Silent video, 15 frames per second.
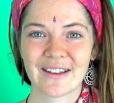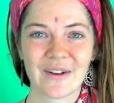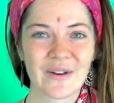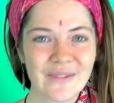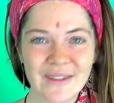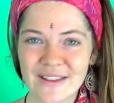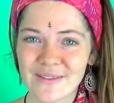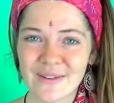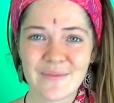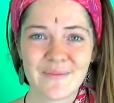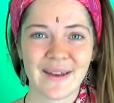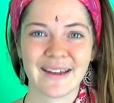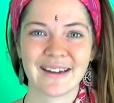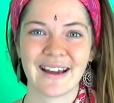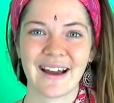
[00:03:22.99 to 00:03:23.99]
Always
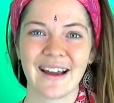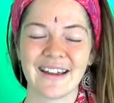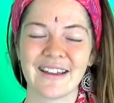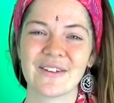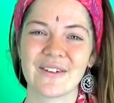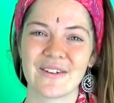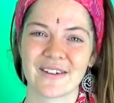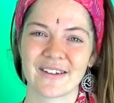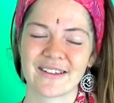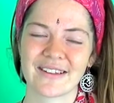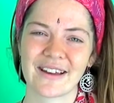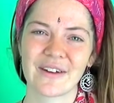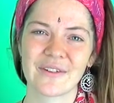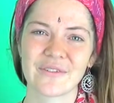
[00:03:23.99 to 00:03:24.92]
remain kind to yourself.